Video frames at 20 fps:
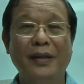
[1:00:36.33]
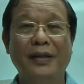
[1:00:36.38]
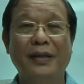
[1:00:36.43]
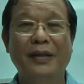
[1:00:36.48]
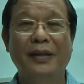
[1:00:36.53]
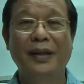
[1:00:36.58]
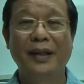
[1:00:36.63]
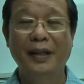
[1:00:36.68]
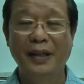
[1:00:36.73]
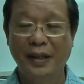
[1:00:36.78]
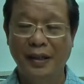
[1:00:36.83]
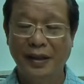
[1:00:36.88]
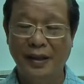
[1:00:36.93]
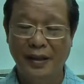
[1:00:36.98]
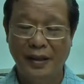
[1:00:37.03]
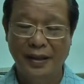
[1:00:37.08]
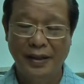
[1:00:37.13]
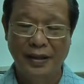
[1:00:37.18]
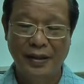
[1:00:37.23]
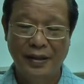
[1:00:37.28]
Okay,
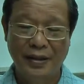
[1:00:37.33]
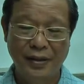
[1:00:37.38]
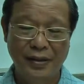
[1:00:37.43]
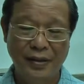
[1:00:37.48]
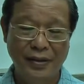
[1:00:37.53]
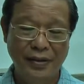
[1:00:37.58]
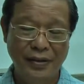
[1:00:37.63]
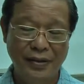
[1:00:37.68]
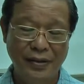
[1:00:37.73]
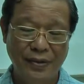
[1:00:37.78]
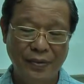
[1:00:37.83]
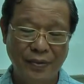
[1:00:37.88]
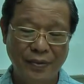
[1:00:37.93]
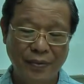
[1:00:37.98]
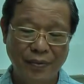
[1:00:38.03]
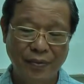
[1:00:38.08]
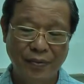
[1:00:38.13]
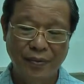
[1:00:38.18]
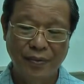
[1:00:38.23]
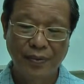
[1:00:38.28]
so
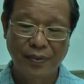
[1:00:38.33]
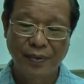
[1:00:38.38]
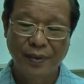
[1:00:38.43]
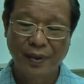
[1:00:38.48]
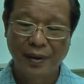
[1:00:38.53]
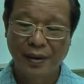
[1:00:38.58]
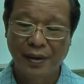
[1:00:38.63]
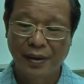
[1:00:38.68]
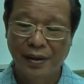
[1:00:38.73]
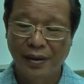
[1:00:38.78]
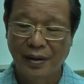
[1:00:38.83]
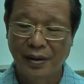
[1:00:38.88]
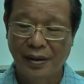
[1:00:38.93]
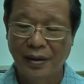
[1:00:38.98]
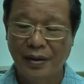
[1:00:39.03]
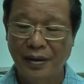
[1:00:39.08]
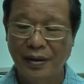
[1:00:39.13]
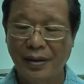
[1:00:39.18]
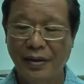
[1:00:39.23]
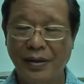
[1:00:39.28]

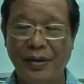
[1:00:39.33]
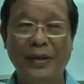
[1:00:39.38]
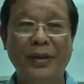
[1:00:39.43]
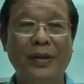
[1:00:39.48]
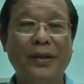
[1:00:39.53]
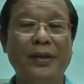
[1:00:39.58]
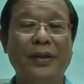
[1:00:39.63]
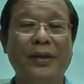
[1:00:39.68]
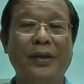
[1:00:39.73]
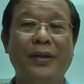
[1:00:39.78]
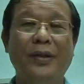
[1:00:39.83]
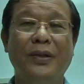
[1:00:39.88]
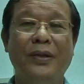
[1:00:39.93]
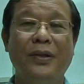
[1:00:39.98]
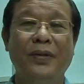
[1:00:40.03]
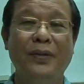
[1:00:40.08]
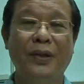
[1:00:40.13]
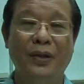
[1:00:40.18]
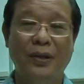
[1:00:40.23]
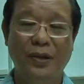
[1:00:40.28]
let us
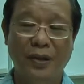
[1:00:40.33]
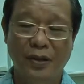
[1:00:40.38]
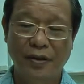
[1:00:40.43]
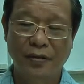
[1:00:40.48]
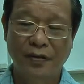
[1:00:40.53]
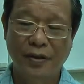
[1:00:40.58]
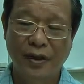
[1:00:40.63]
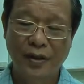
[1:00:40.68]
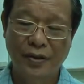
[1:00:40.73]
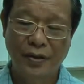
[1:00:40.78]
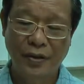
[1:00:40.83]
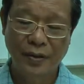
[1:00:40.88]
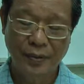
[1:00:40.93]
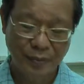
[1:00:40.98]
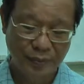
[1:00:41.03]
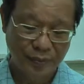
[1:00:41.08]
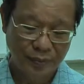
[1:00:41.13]
close with a short reflection.